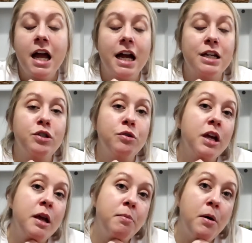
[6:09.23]
I do
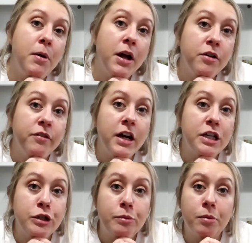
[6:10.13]
keep a bottle of
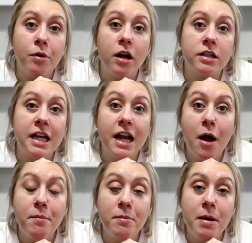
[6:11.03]
hydrogen peroxide
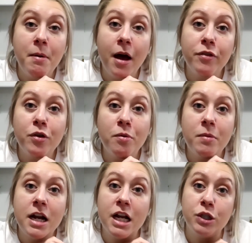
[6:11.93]
up in my bathroom
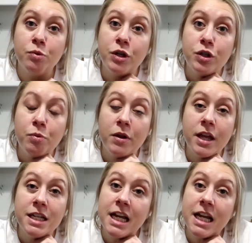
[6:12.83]
and I swish with it